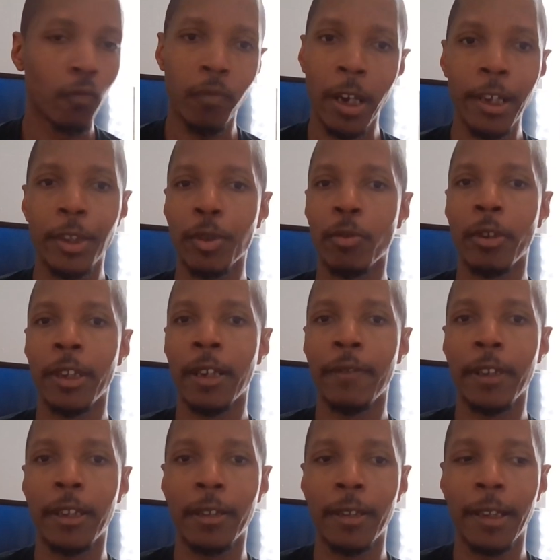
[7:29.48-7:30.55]
Rachel and
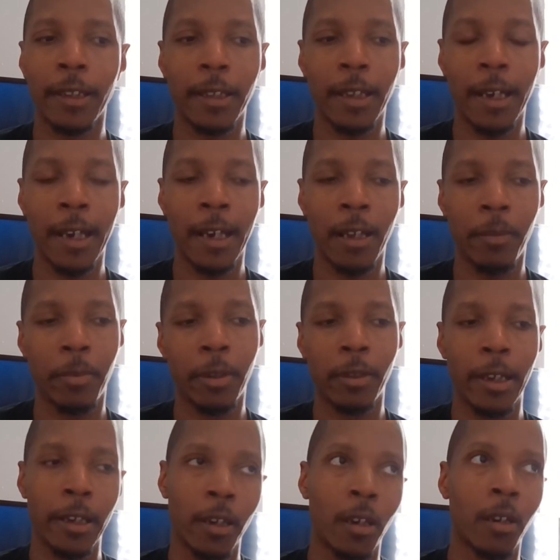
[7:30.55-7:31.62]
everything like that, being
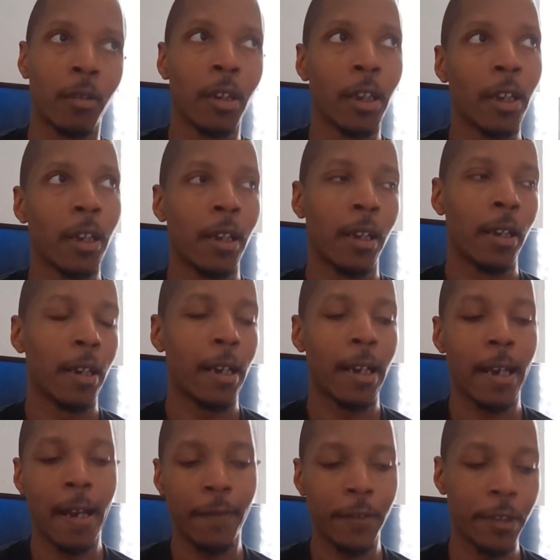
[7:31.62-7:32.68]
like, oh,
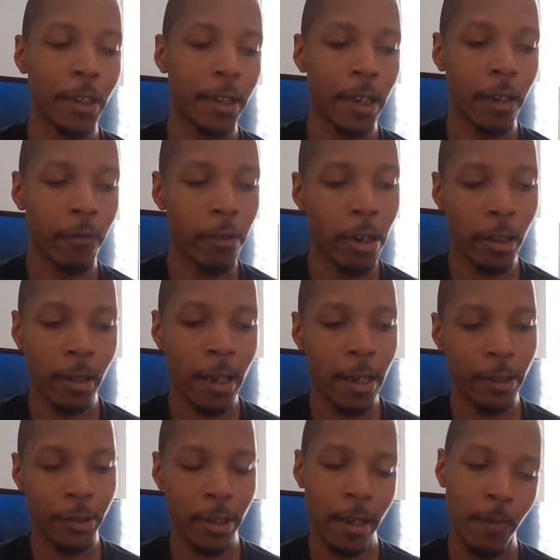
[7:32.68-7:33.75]
I have to sit there and
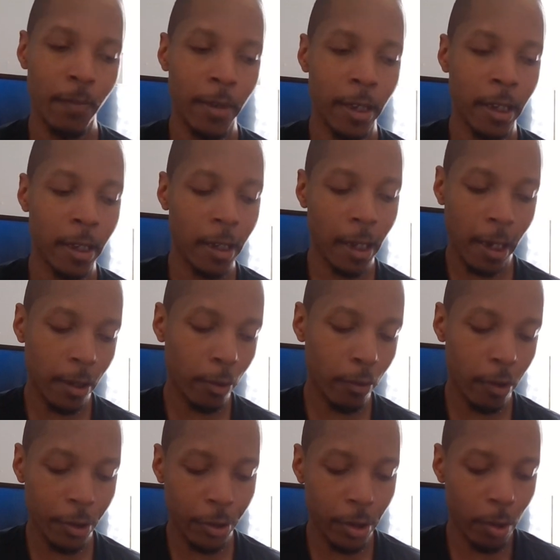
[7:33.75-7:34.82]
realize that me and
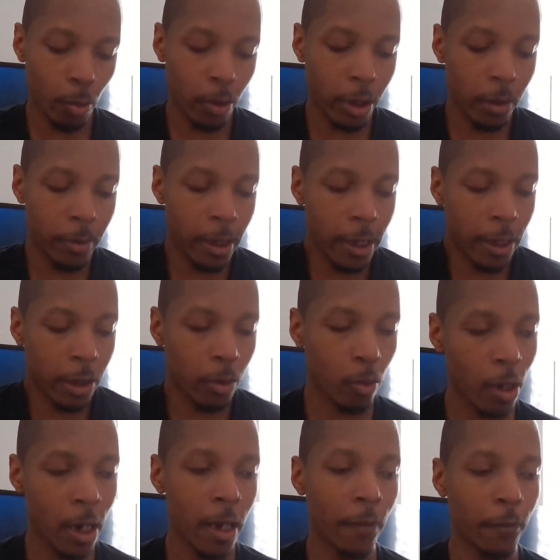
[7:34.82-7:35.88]
Kristen, we're going to be
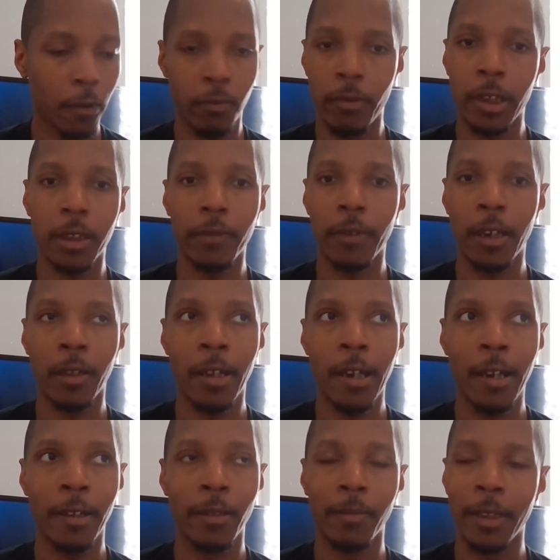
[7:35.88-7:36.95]
intertwined for the rest of our lives.